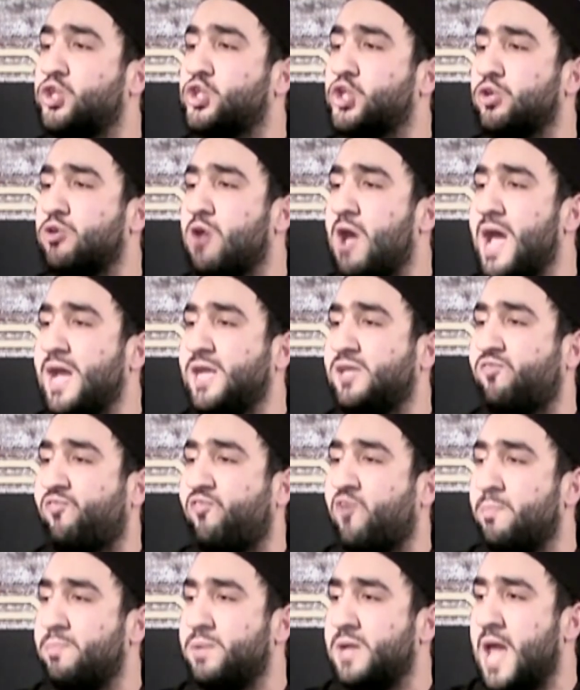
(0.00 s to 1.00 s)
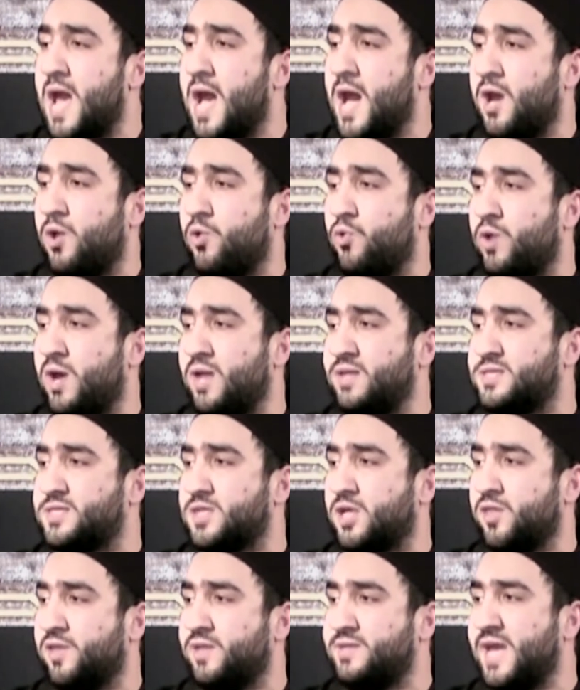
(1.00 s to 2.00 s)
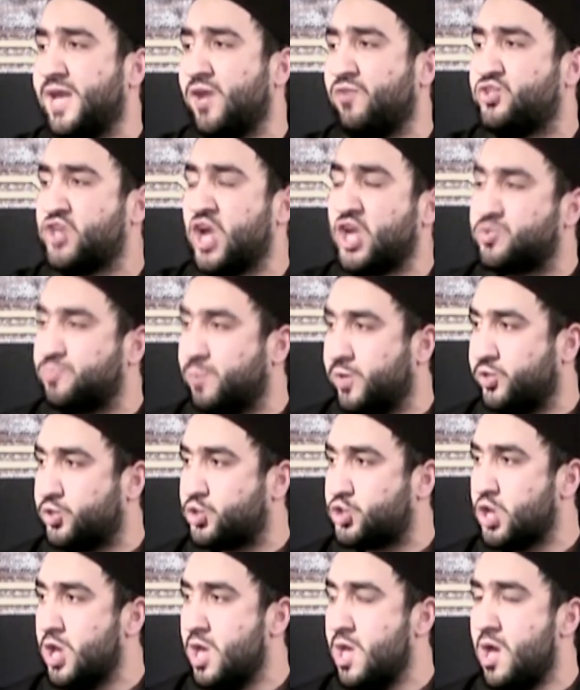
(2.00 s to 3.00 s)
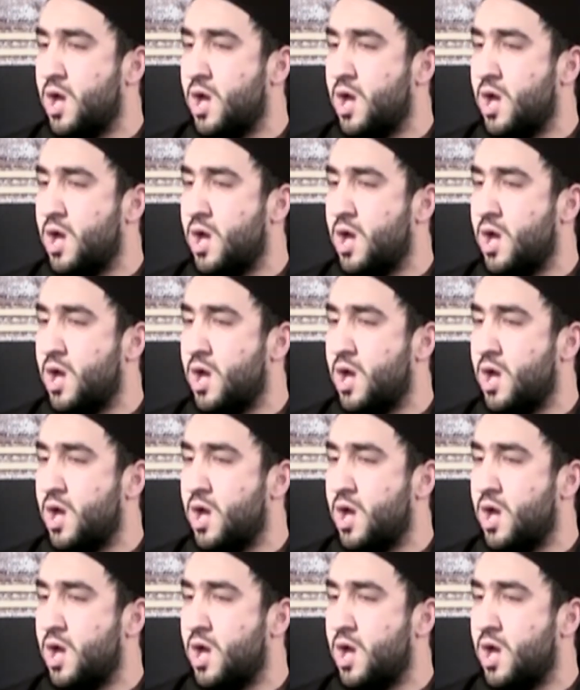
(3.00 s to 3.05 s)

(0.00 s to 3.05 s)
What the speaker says: to write from now until the day of judgment